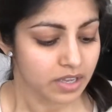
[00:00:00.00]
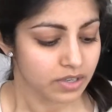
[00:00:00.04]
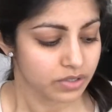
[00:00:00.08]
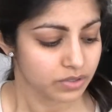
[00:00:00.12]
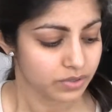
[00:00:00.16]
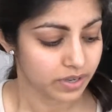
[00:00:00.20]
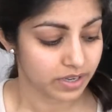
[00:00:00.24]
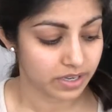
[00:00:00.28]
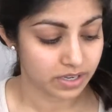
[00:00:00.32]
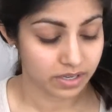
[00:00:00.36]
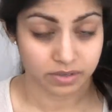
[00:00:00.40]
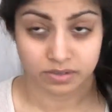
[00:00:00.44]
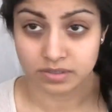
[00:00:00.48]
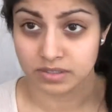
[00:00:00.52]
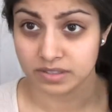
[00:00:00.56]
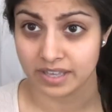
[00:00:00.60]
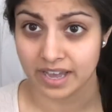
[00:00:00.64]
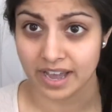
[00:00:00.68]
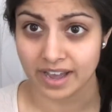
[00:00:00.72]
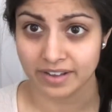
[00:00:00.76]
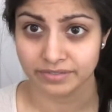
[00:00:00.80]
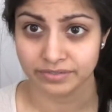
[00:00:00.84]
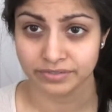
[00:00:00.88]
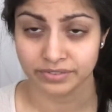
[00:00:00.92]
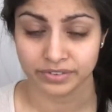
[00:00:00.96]
So I use
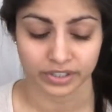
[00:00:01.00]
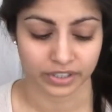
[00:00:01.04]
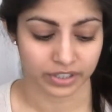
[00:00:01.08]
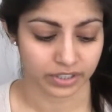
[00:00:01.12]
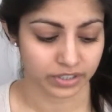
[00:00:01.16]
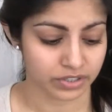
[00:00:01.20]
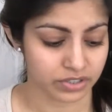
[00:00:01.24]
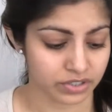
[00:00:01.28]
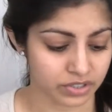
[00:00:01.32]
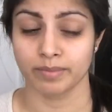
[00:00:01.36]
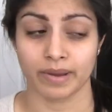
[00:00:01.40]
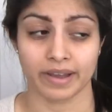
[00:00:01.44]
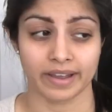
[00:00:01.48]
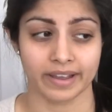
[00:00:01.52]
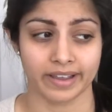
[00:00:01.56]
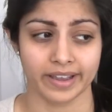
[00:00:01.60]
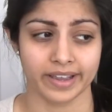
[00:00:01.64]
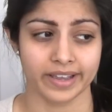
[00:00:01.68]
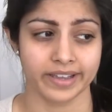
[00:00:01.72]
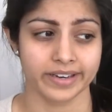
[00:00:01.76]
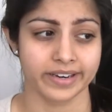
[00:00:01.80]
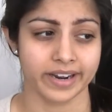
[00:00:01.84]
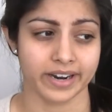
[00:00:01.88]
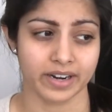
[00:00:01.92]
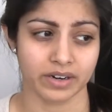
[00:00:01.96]
that first by
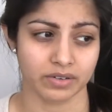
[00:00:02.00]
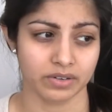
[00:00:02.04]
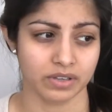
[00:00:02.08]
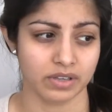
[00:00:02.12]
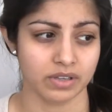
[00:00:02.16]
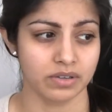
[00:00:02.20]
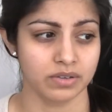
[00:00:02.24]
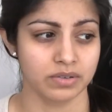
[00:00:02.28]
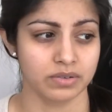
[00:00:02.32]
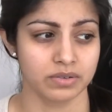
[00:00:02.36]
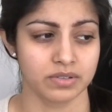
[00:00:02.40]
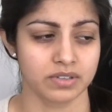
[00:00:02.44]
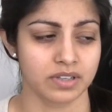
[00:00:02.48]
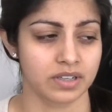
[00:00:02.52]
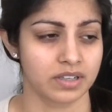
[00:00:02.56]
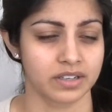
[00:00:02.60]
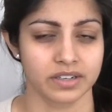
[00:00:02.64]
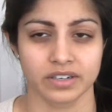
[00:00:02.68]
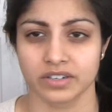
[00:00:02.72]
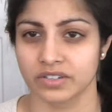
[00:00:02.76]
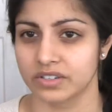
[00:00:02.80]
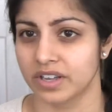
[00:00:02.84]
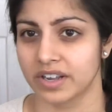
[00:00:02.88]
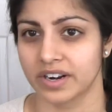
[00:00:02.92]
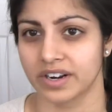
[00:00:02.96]
hand. I don't use a
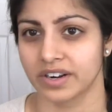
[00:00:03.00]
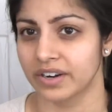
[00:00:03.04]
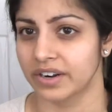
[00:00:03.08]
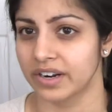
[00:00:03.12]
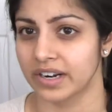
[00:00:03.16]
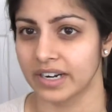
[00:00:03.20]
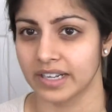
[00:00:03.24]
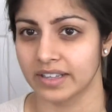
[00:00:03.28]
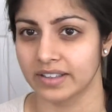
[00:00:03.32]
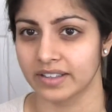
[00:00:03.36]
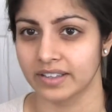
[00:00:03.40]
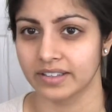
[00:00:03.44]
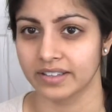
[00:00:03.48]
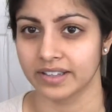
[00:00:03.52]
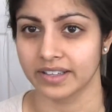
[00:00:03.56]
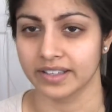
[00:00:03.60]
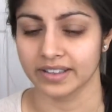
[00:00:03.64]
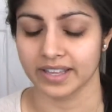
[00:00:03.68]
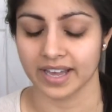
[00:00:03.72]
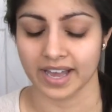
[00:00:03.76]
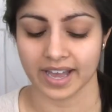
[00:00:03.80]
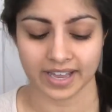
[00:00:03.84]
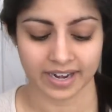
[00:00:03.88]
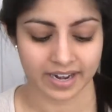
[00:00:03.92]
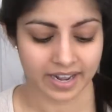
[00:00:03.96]
Clarisonic or anything
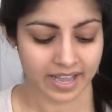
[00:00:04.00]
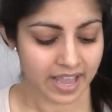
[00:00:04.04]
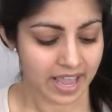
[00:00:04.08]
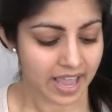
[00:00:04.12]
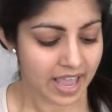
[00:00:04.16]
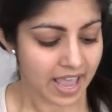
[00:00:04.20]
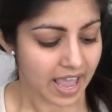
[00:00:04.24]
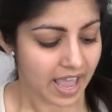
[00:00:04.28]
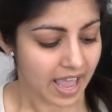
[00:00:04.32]
like that.